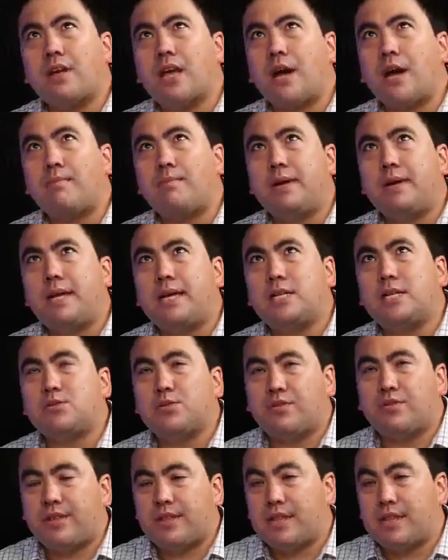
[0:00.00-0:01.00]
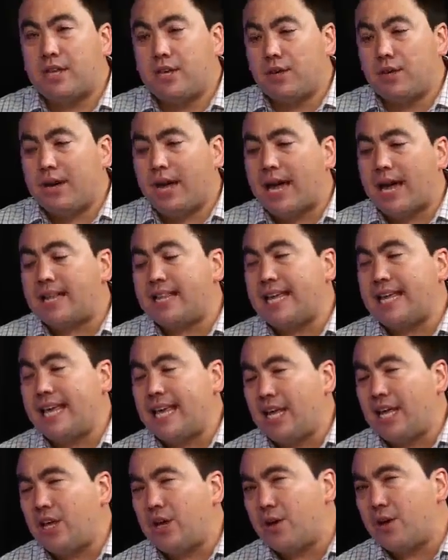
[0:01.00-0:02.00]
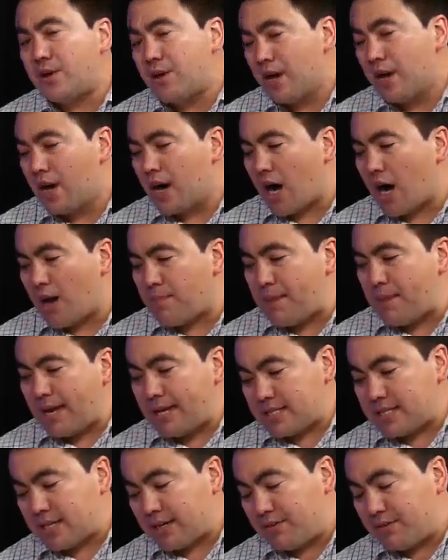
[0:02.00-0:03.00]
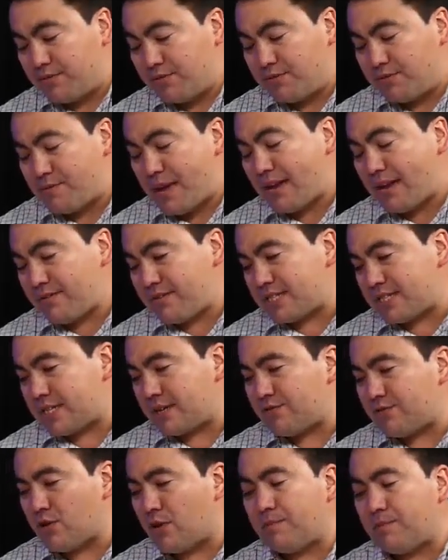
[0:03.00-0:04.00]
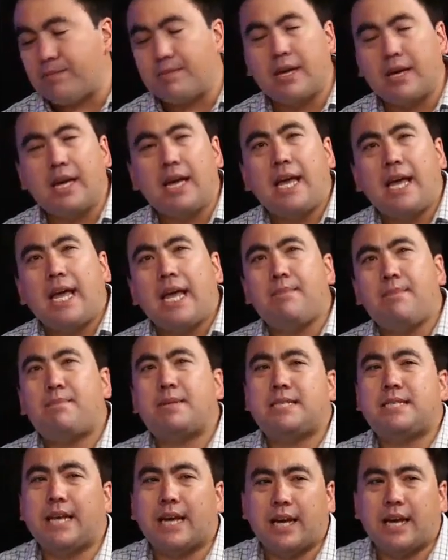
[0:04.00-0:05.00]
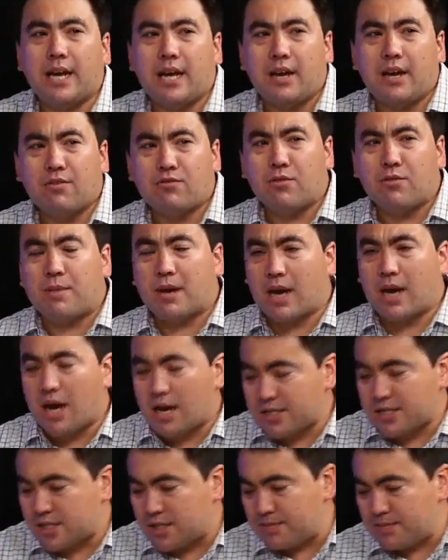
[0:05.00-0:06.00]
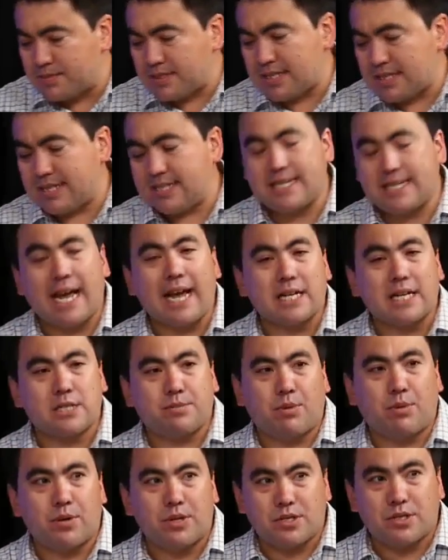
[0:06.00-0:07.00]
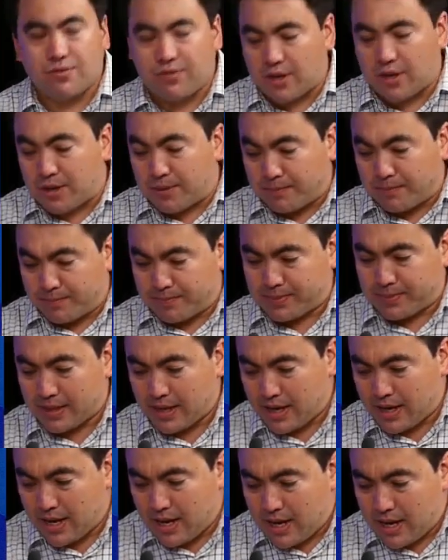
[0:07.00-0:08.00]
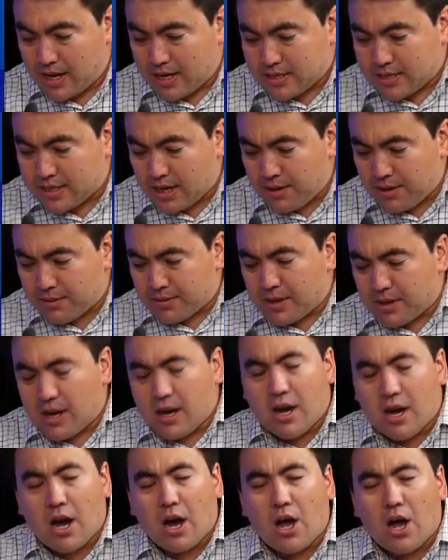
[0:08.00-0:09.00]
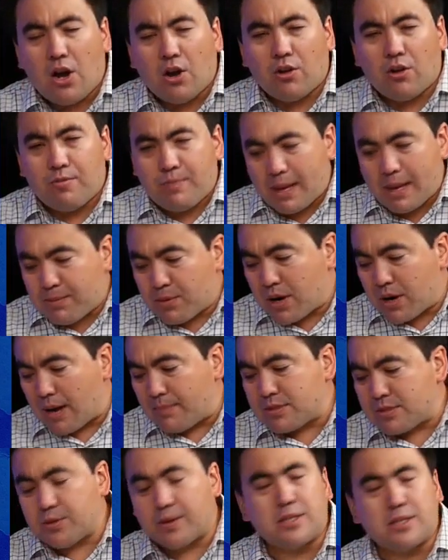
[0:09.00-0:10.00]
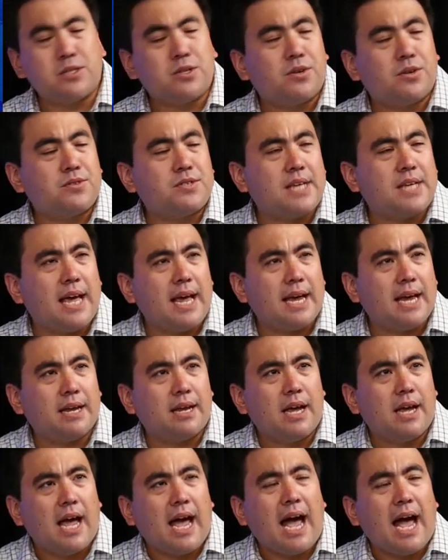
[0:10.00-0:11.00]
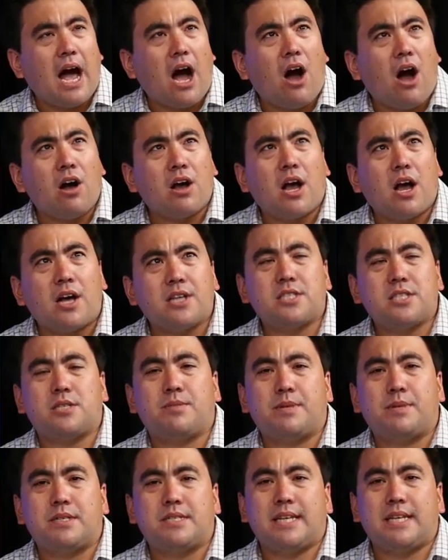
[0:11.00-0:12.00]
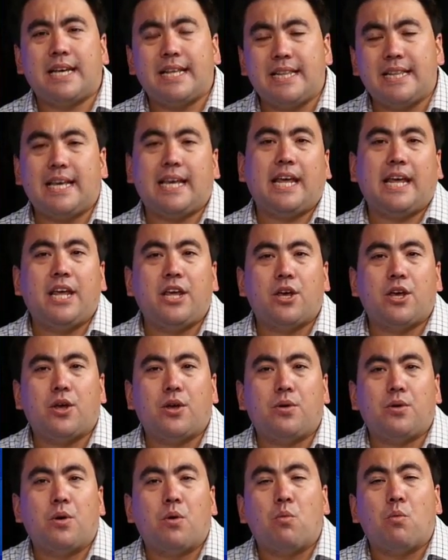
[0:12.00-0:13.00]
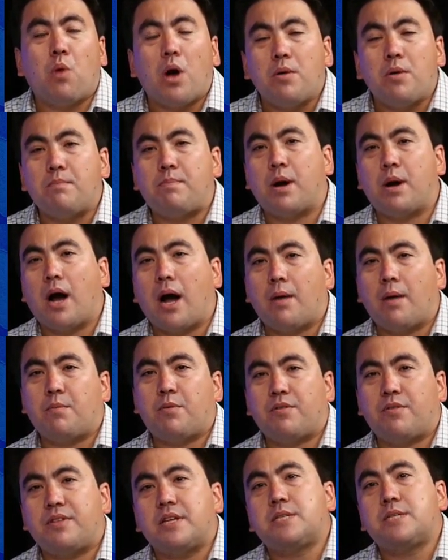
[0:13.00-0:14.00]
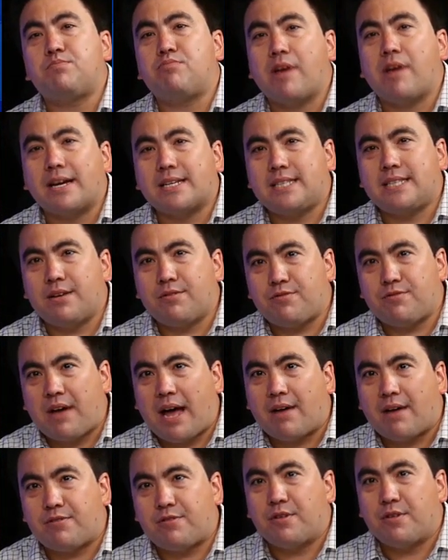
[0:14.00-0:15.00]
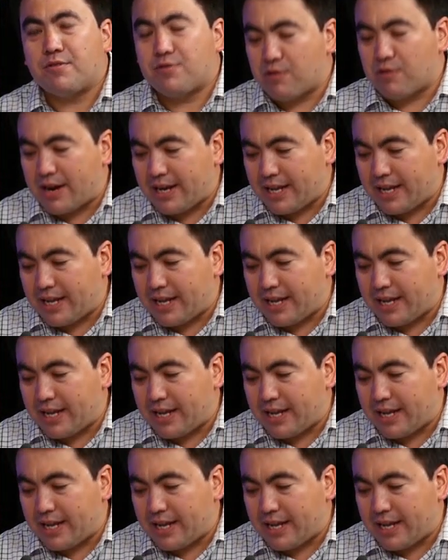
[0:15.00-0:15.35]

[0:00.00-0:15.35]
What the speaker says: companies within the UK and the EU are benefiting from, in particular from a customs and tax point of view. So a lot of people come to Unsworth saying our customers in the EU won't put up with this Brexit faff for